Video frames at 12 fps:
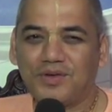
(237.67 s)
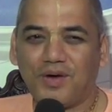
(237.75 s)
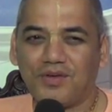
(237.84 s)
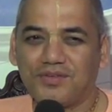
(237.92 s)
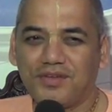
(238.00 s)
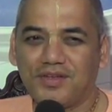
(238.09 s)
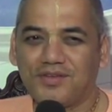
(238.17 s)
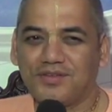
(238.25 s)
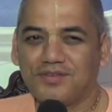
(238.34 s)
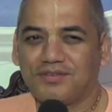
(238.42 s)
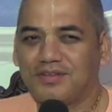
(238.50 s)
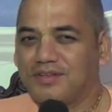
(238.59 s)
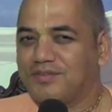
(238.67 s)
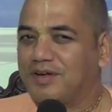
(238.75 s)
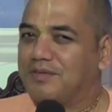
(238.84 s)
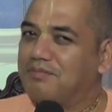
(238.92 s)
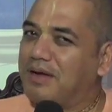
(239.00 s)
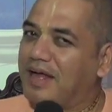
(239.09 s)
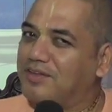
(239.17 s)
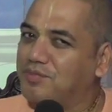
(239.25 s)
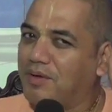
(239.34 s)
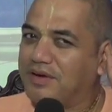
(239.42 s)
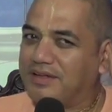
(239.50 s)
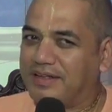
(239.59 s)
horses with one black
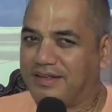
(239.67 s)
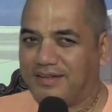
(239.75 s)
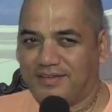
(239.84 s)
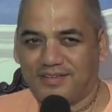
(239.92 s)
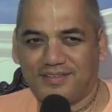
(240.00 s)
spot in the ear.